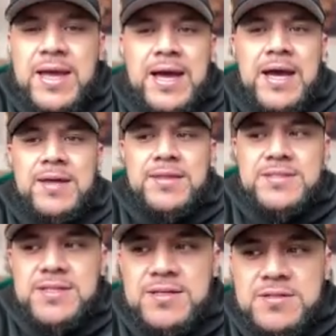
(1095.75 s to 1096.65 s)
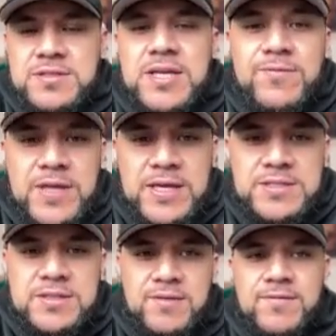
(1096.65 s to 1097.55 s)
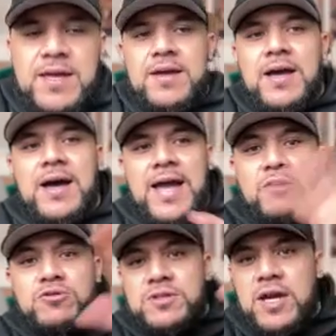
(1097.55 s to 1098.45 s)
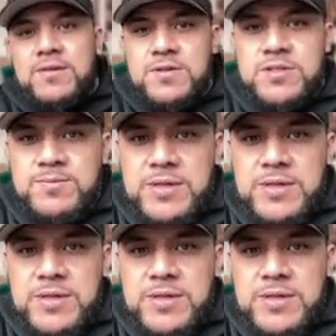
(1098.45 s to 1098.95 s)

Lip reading: There's a self-care stuff that are outside of the gym.